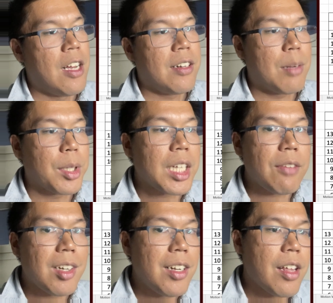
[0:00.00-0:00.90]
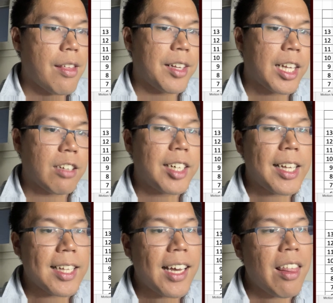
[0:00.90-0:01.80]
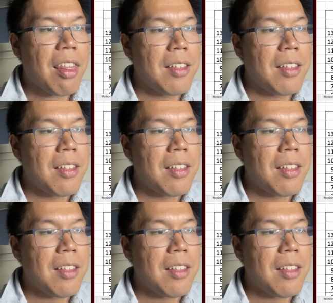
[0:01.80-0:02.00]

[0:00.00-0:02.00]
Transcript: Number 7, The Street Scythe.